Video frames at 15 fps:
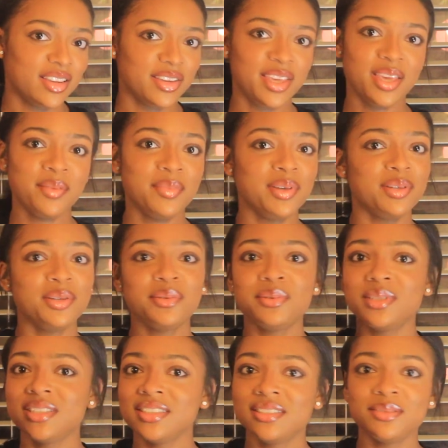Can't be
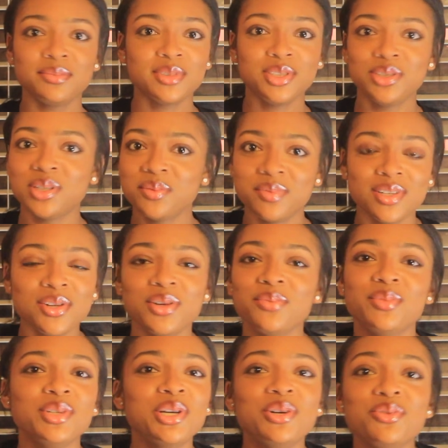doing what you don't
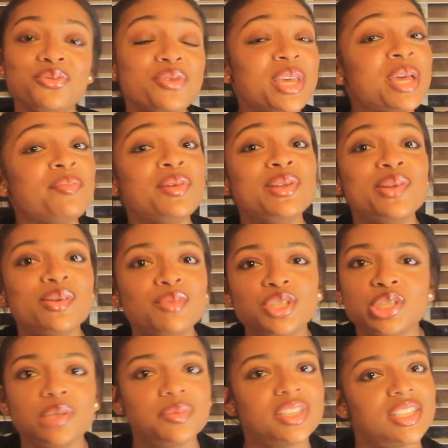want. You can't be doing what
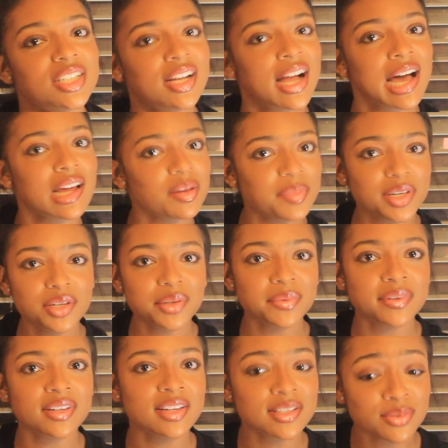you don't want your guy to be
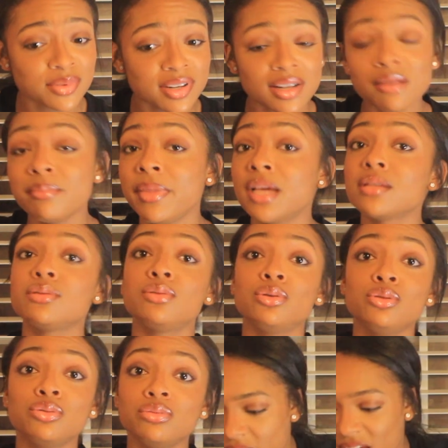doing. It's gonna come back to
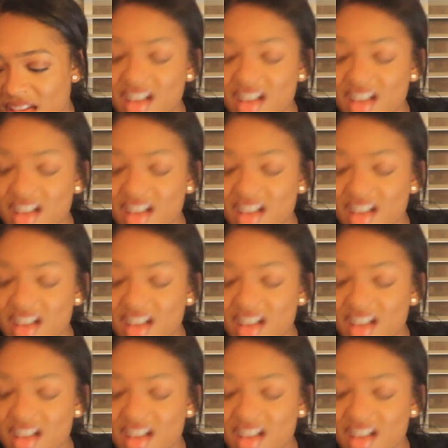you.